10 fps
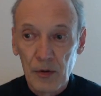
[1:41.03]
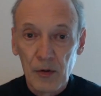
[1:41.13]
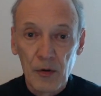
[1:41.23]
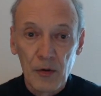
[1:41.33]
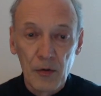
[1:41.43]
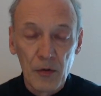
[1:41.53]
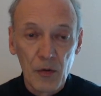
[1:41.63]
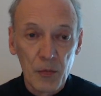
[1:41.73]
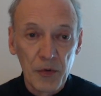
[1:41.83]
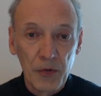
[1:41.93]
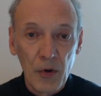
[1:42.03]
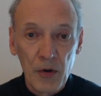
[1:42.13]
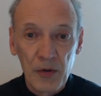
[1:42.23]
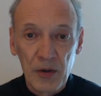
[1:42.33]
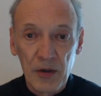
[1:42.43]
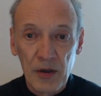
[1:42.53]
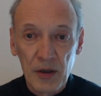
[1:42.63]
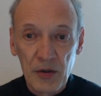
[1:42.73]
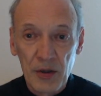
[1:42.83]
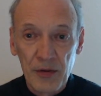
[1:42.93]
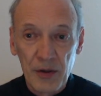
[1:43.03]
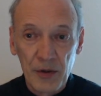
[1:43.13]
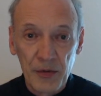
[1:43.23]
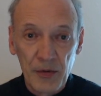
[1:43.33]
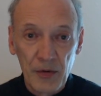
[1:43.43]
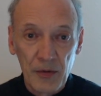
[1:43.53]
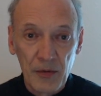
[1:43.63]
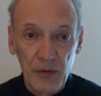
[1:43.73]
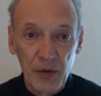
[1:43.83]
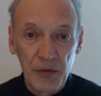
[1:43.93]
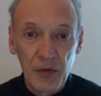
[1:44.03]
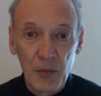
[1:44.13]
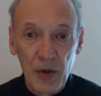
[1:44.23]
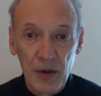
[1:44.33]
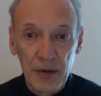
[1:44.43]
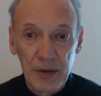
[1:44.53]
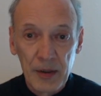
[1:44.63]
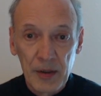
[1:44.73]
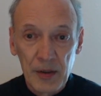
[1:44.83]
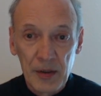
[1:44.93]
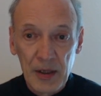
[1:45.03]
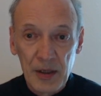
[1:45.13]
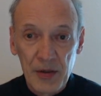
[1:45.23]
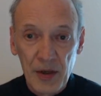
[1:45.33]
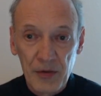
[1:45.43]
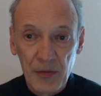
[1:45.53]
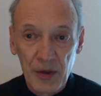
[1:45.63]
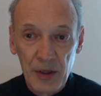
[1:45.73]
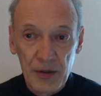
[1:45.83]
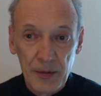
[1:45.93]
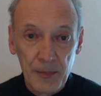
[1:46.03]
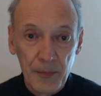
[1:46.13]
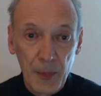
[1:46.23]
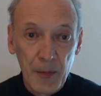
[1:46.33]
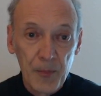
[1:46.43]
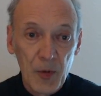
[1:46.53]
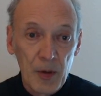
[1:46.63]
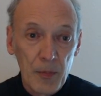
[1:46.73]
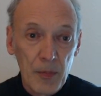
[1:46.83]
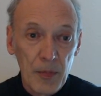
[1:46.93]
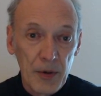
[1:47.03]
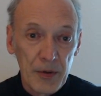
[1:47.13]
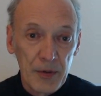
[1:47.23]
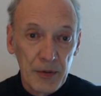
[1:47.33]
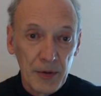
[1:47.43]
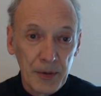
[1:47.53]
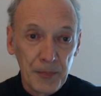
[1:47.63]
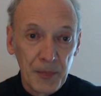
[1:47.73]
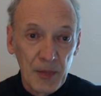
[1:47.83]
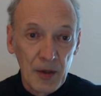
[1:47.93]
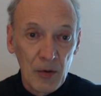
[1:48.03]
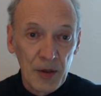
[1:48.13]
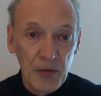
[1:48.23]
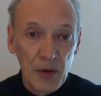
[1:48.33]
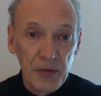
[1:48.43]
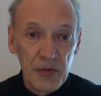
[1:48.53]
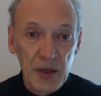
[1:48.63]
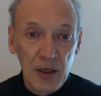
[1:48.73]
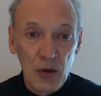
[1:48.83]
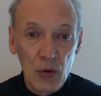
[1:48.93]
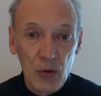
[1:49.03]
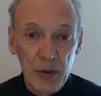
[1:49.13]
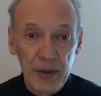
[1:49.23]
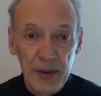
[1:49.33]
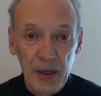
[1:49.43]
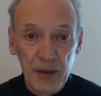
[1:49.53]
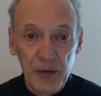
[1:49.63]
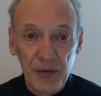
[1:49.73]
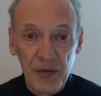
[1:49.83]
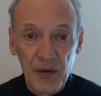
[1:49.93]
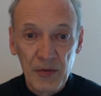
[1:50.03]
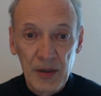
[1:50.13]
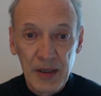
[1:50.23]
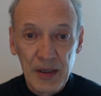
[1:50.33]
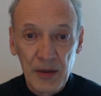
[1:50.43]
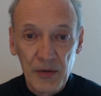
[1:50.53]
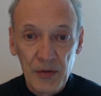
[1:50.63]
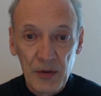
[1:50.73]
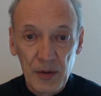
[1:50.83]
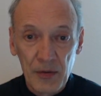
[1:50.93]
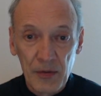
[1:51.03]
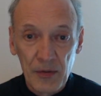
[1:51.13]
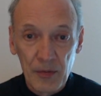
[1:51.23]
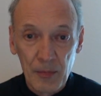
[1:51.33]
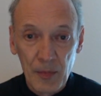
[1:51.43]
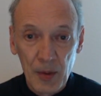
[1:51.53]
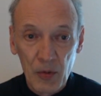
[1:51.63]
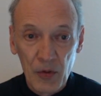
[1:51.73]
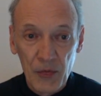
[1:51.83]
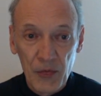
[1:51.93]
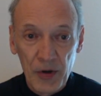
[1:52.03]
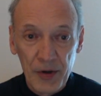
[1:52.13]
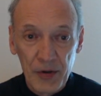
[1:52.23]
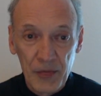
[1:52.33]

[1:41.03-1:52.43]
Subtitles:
So we saw that actually there is a very similar daily death rate, but now let's also take a look at the 7-day incidence, my plot 5,